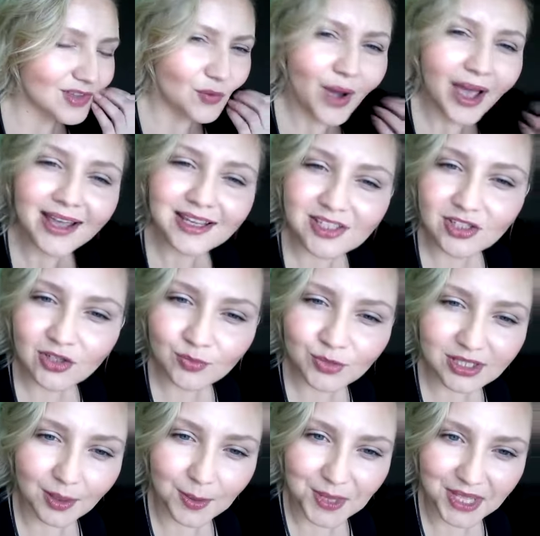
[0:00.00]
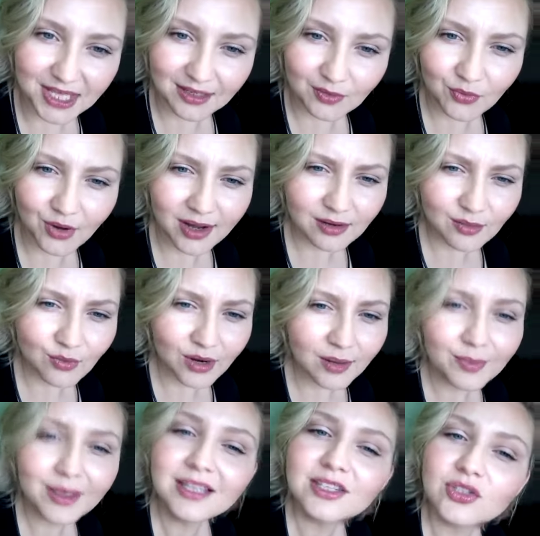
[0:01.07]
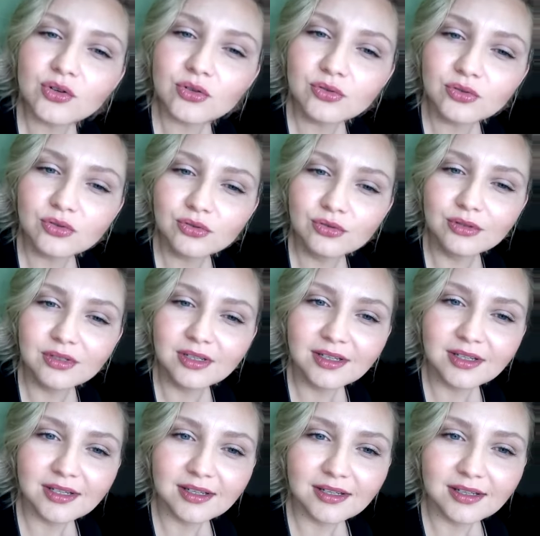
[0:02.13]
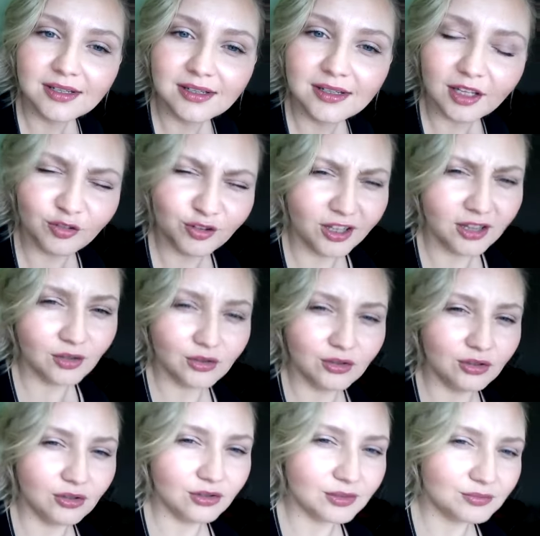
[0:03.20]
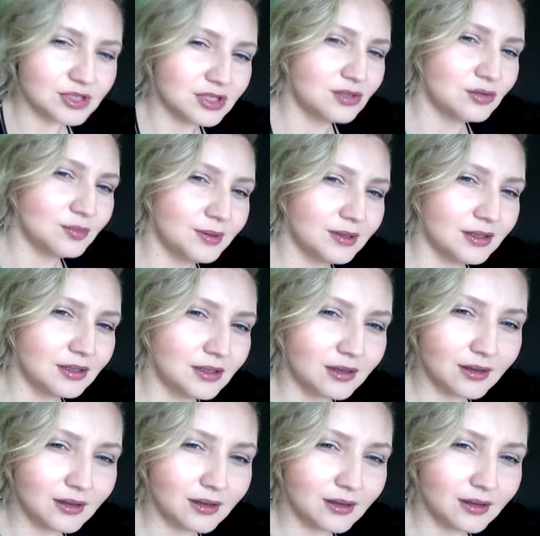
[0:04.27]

why assume something? Why be so rude? If I look good, I'm stupid